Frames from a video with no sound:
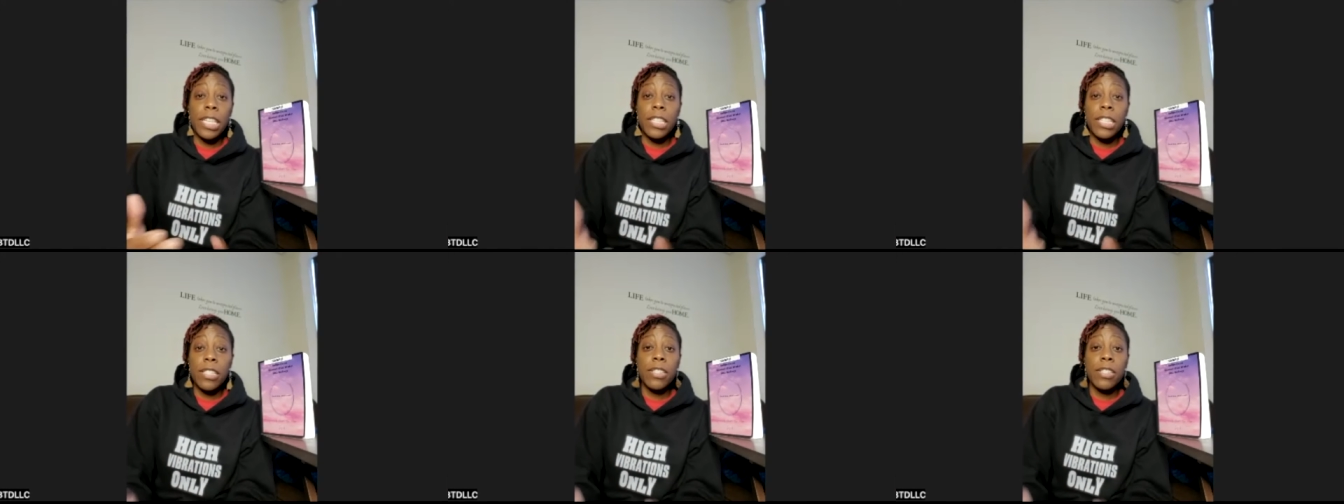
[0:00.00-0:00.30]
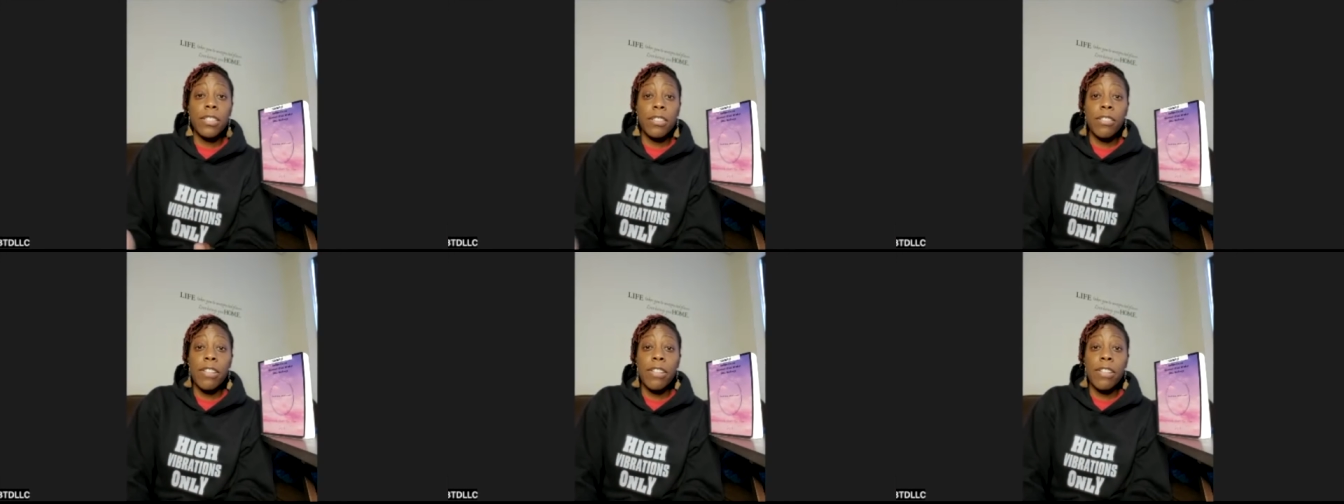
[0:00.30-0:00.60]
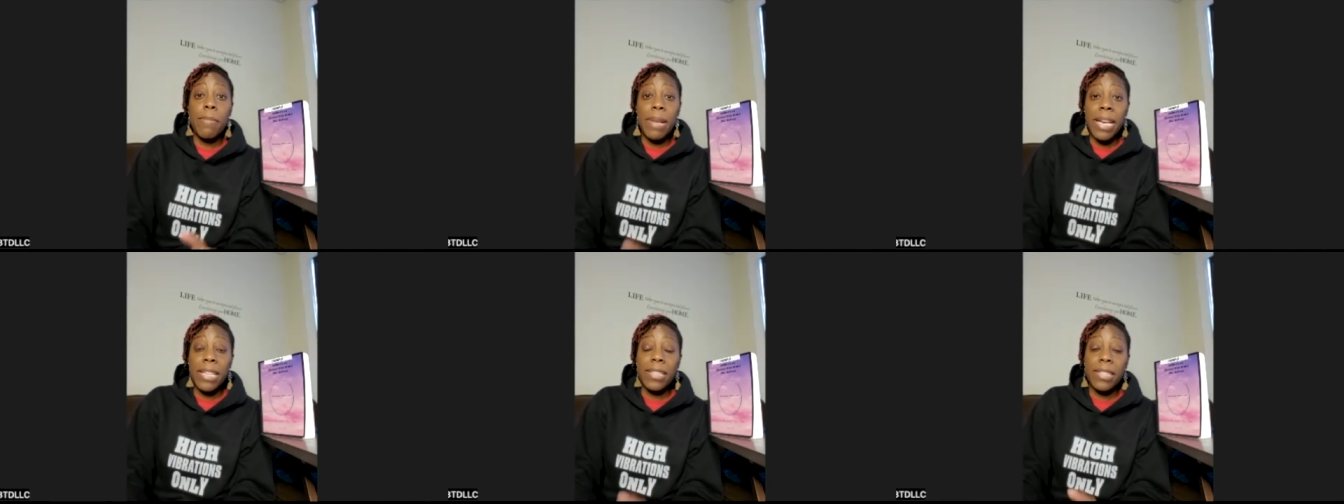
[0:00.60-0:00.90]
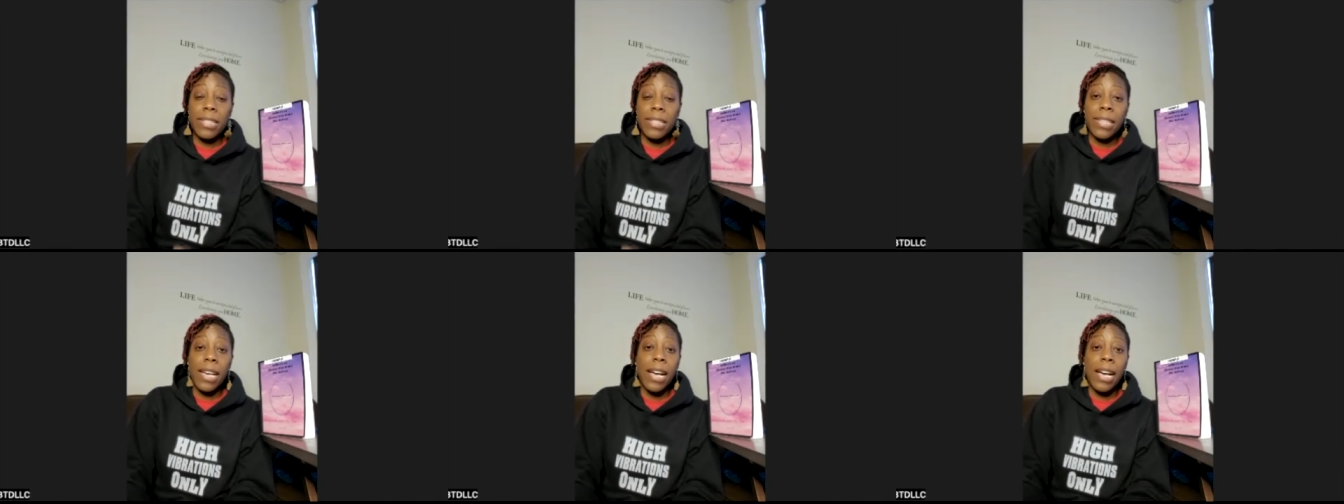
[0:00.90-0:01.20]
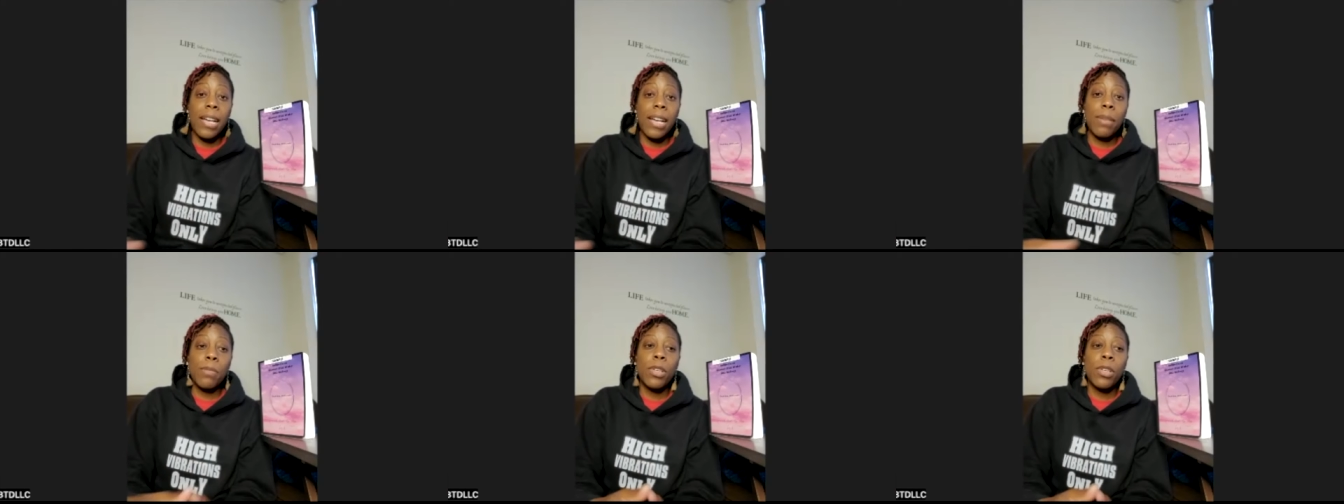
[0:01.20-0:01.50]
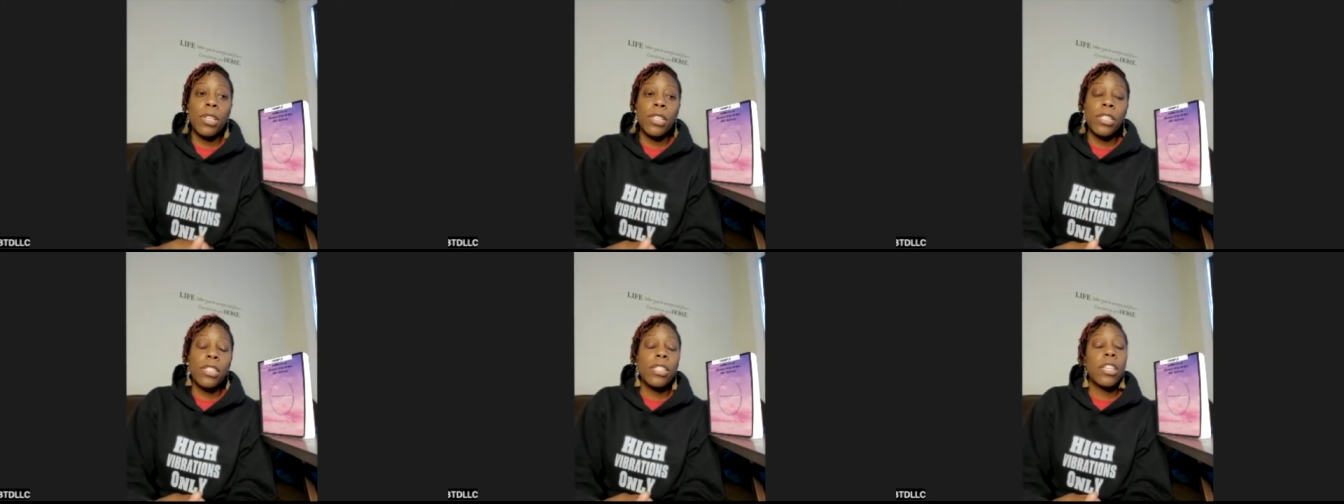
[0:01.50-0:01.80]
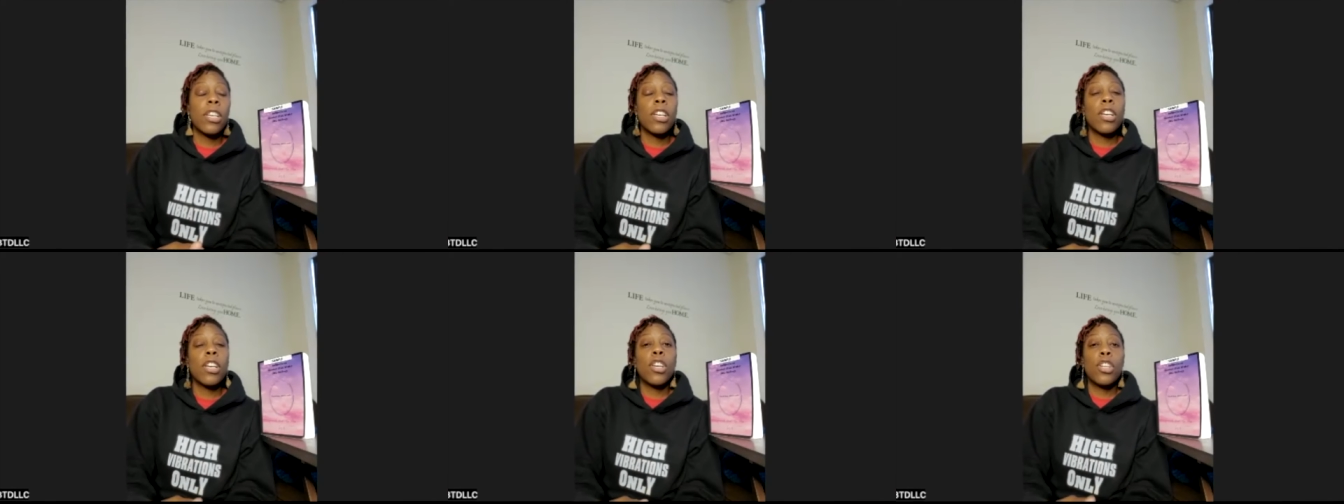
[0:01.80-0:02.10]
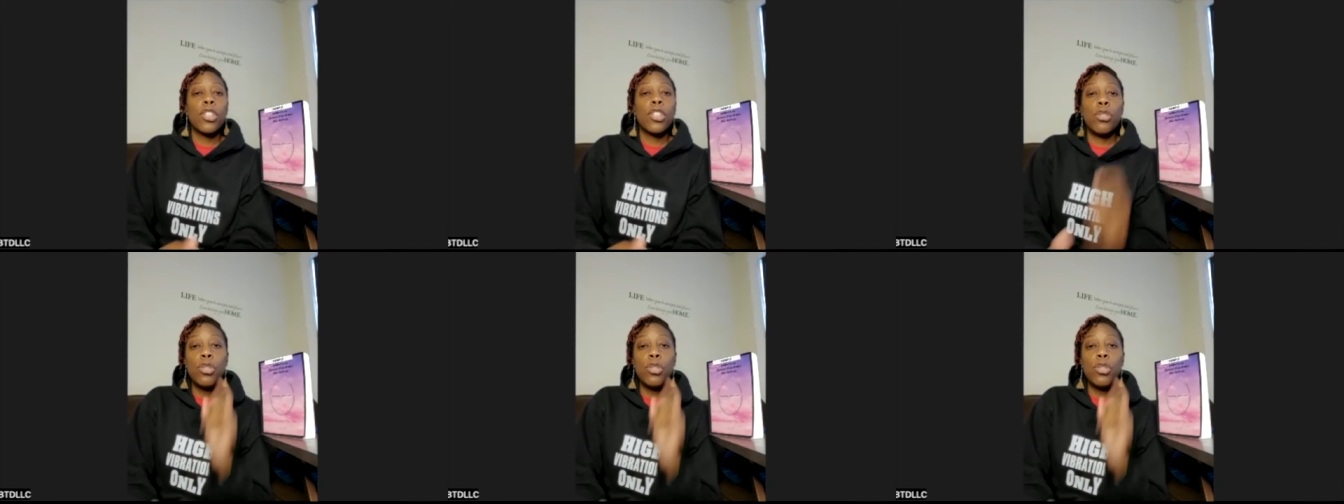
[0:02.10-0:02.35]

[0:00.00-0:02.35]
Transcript: Instagram at the time was mm-hmm.